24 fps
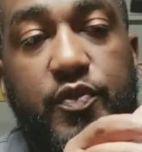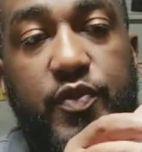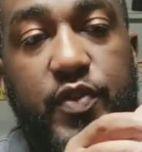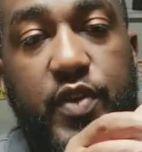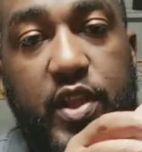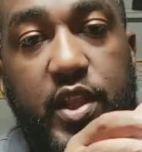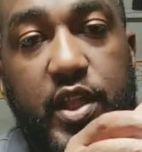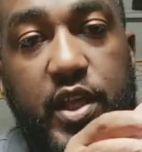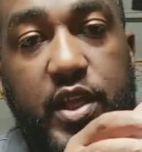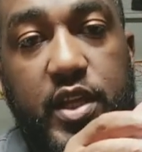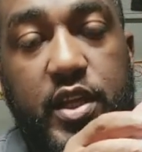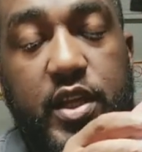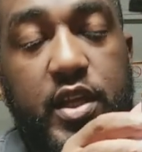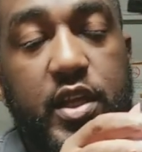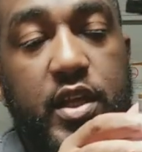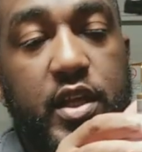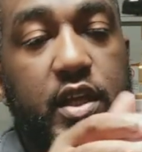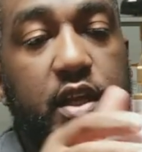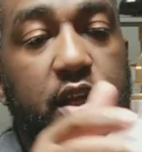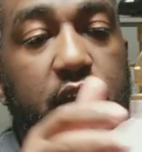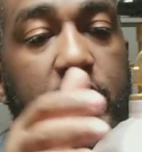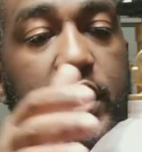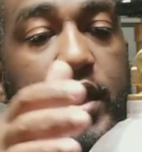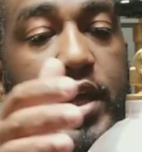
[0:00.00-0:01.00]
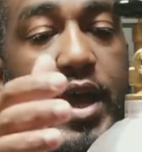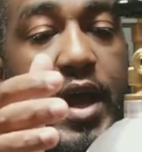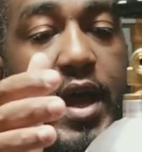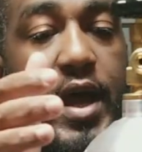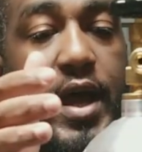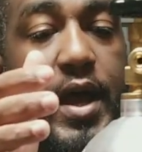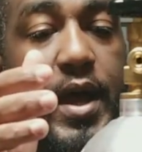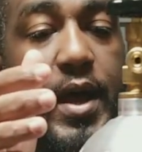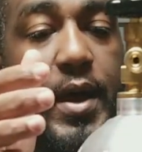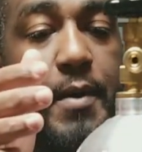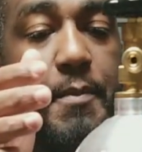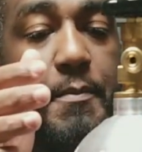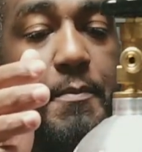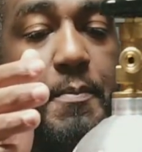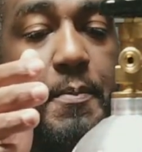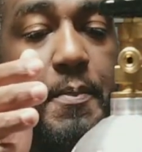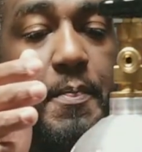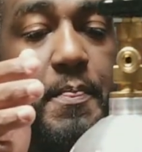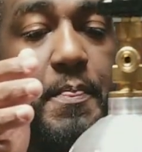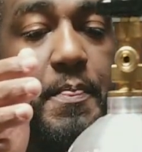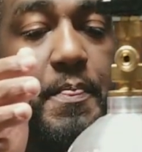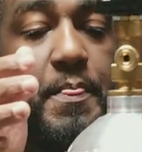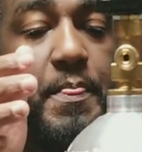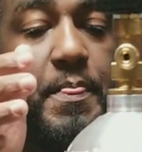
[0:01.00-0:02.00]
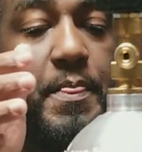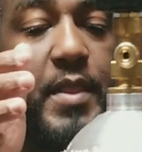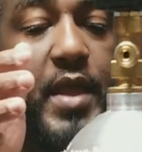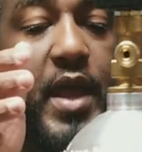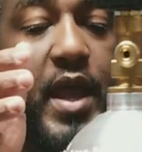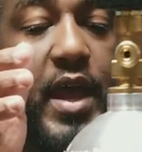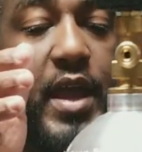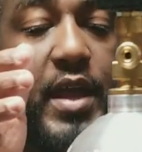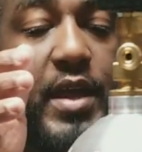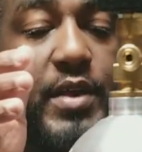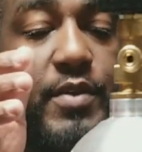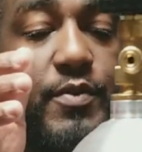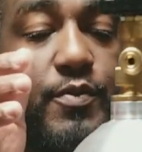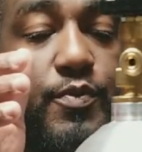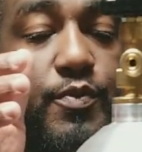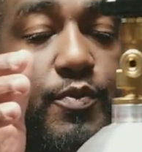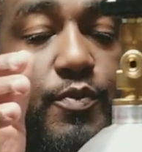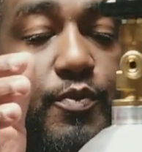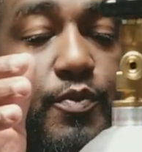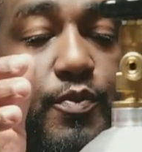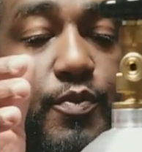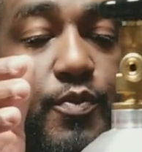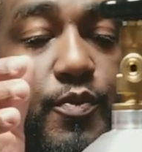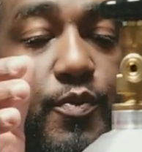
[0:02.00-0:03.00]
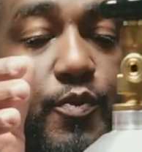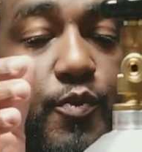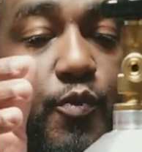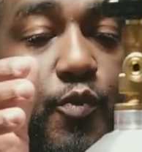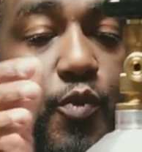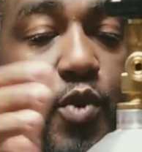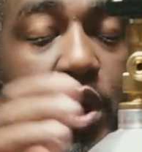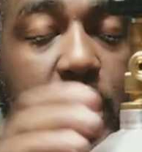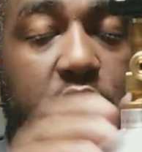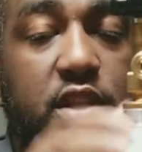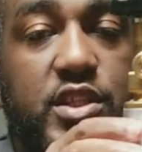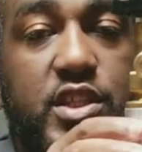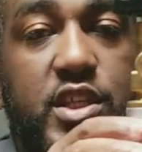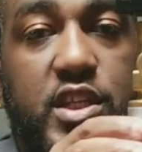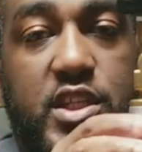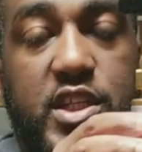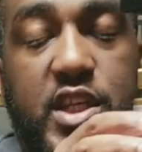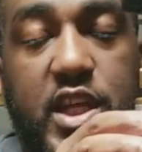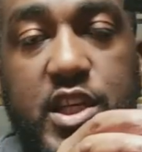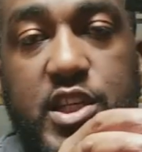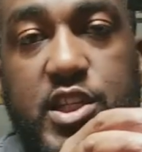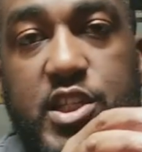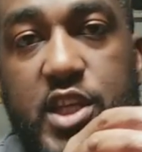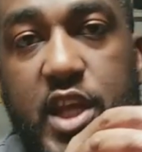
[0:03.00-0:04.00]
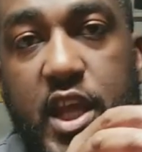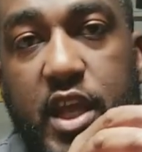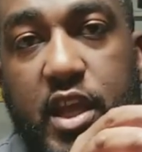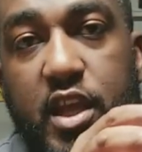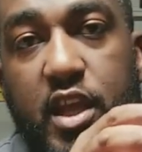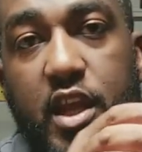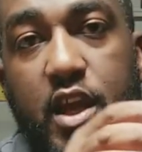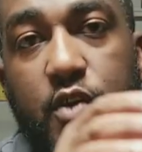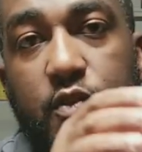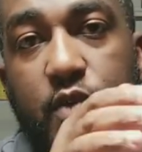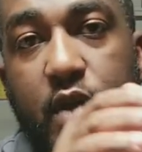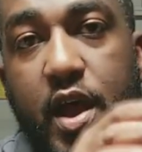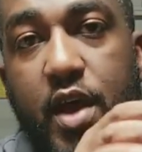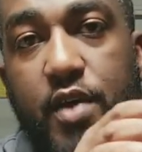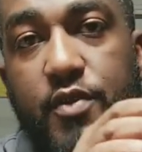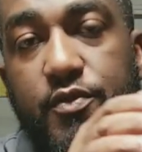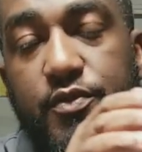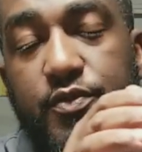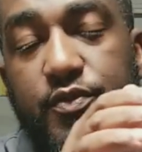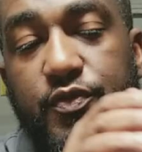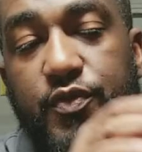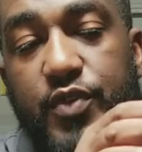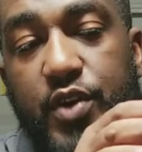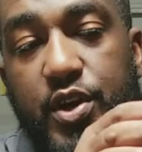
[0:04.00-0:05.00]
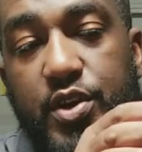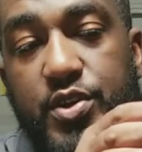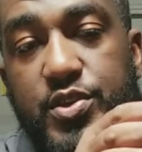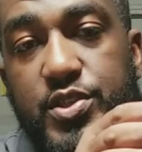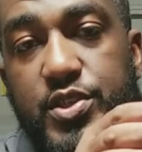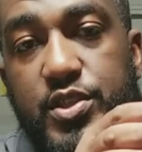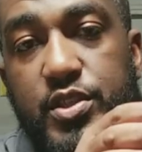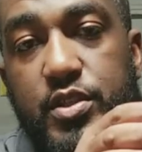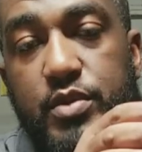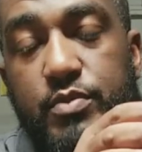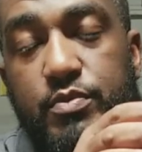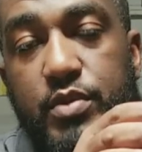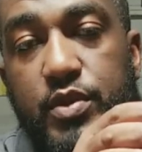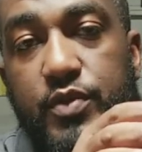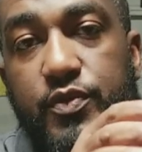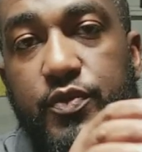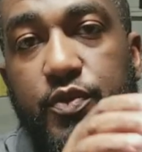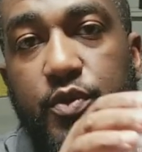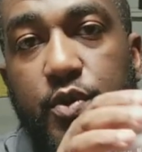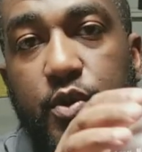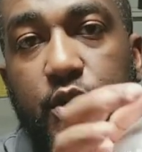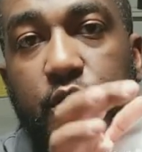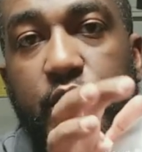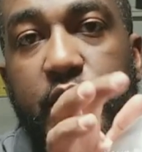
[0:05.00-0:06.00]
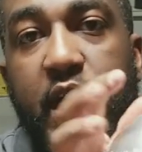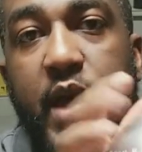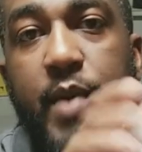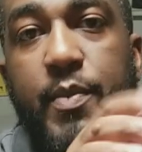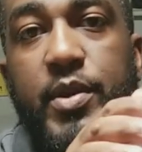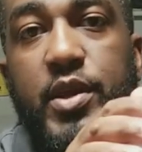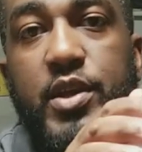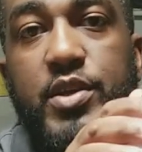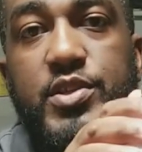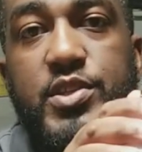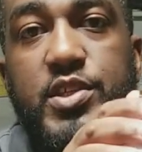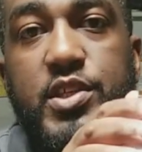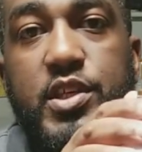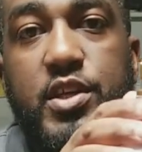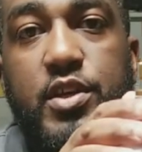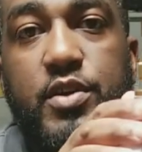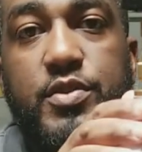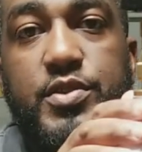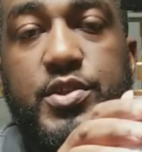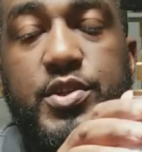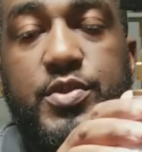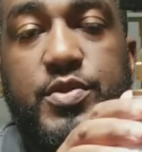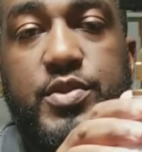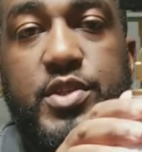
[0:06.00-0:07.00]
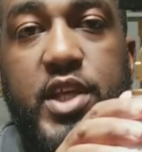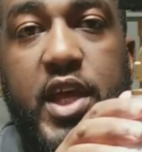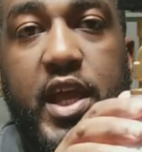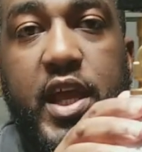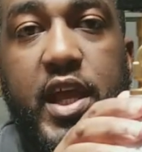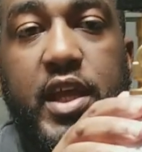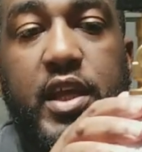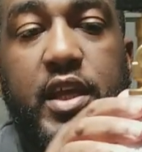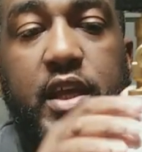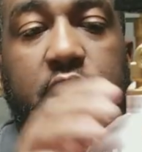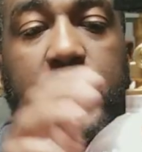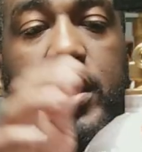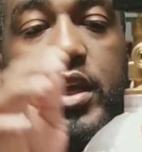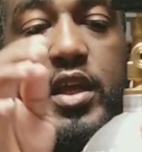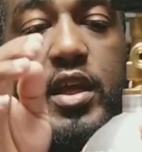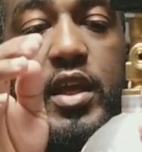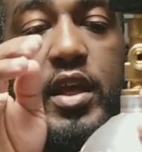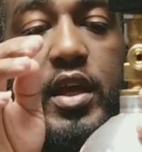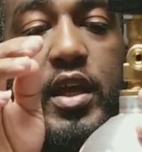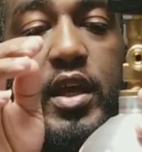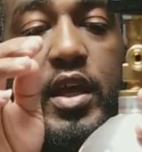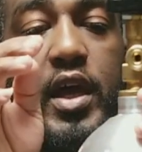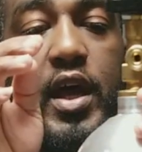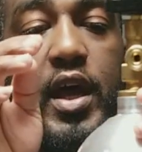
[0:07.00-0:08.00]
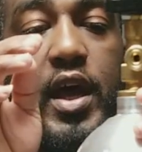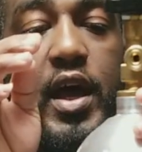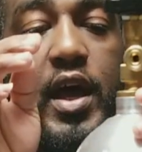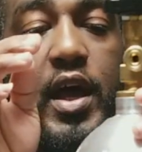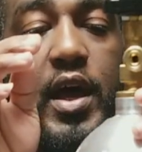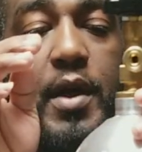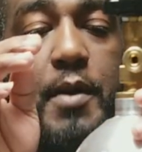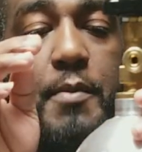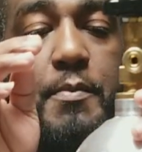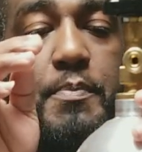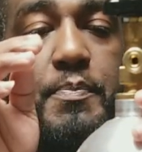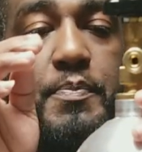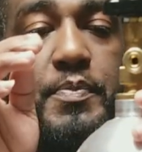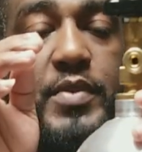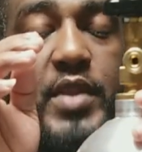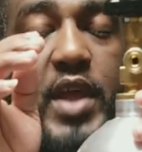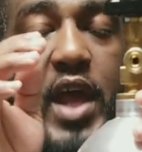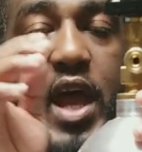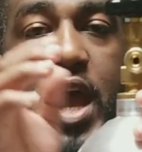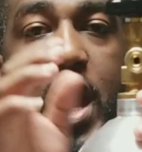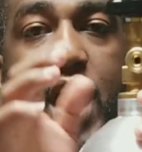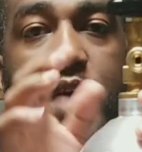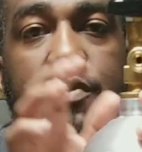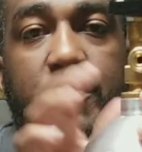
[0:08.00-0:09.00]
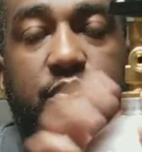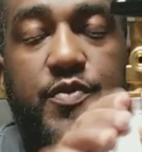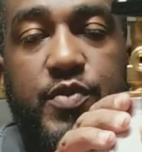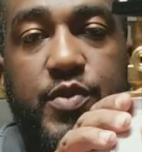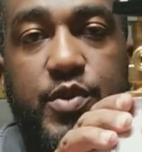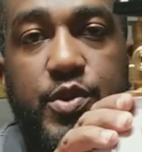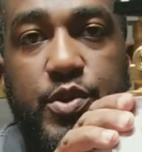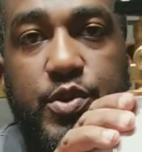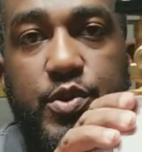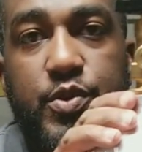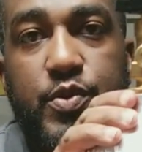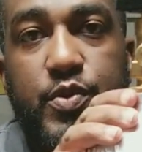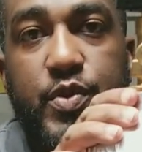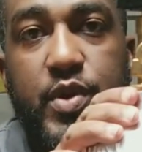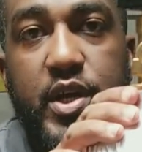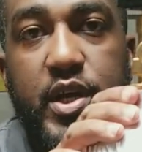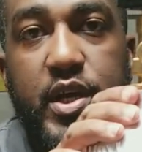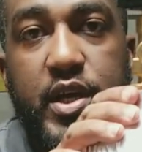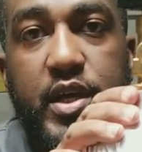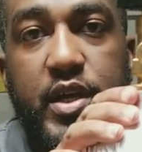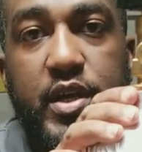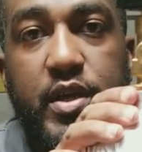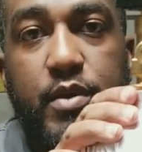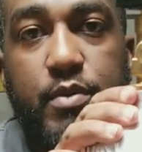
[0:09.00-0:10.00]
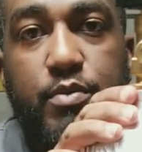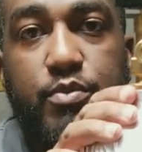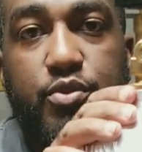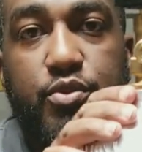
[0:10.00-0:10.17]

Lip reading: somewhere to fill it. I would suggest checking around first before grabbing a CO2 tank. I have a few